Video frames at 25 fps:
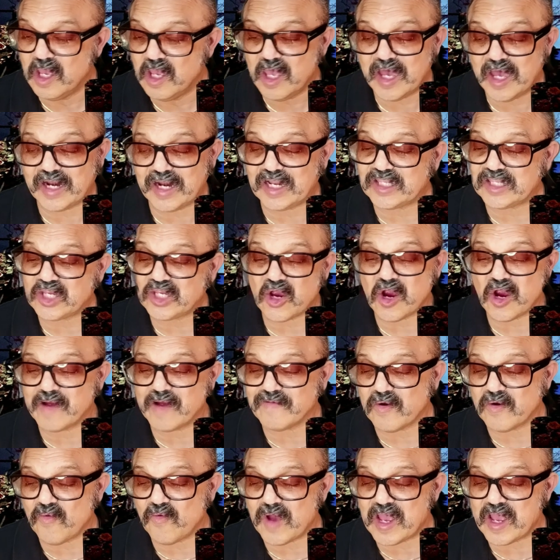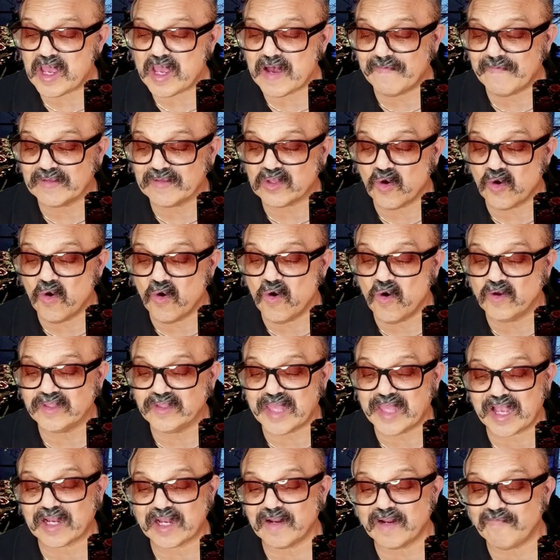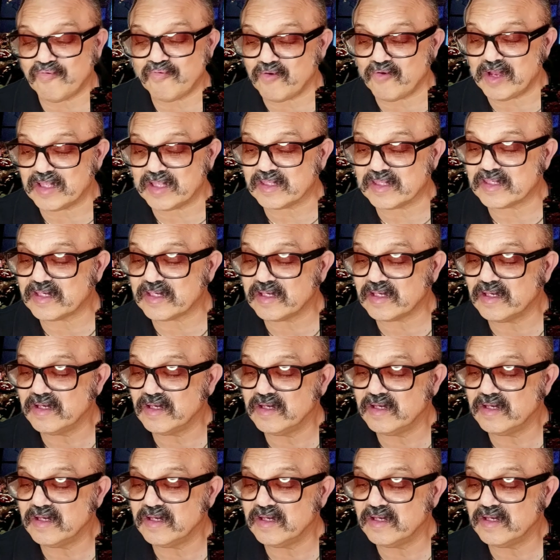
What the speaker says: in a terrible way of an old negative print.